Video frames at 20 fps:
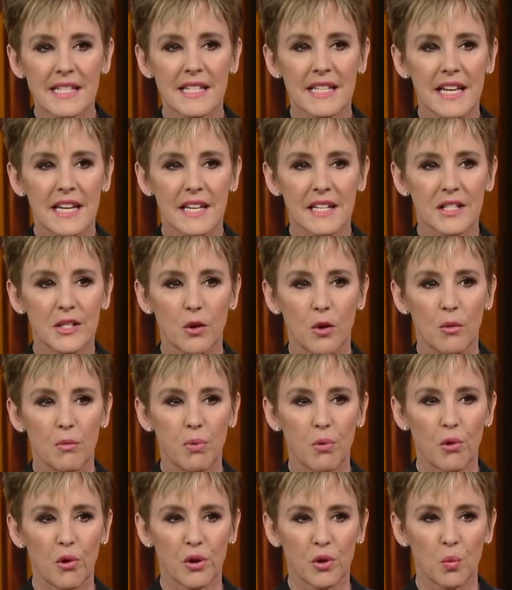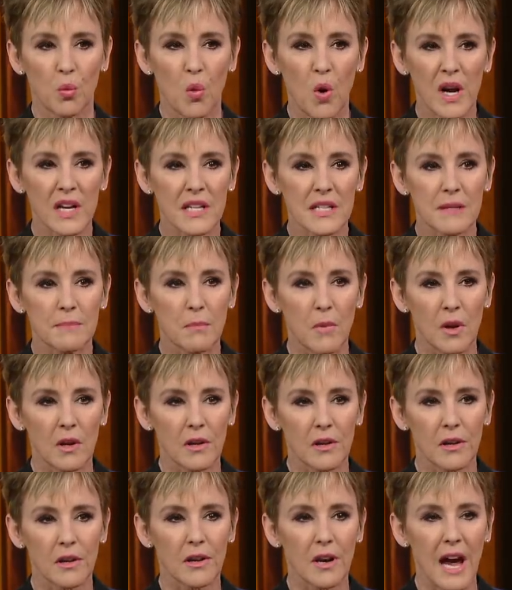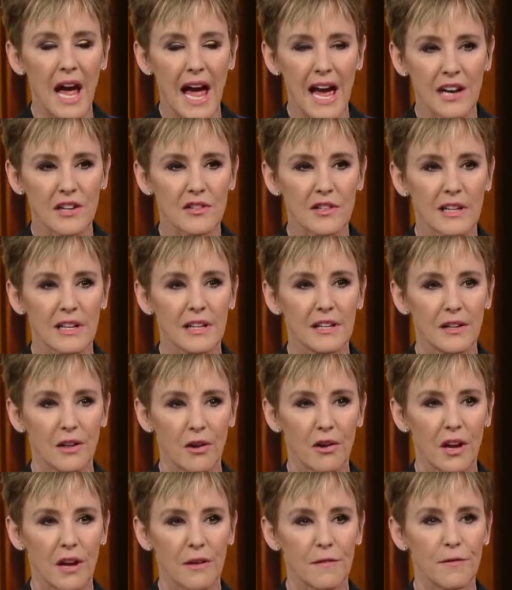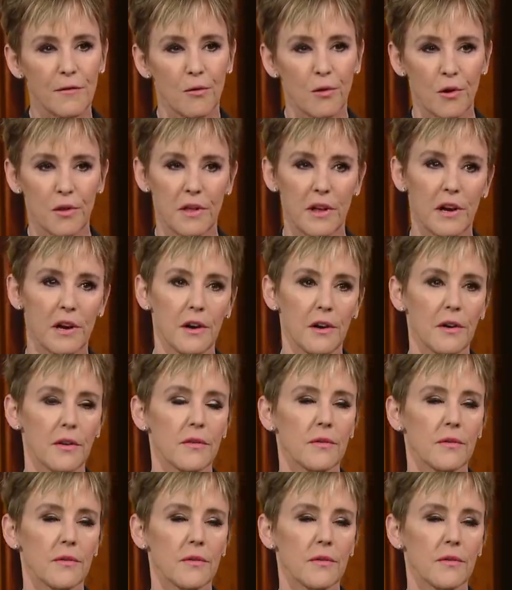seen as so important? What is Mueller actually looking for there?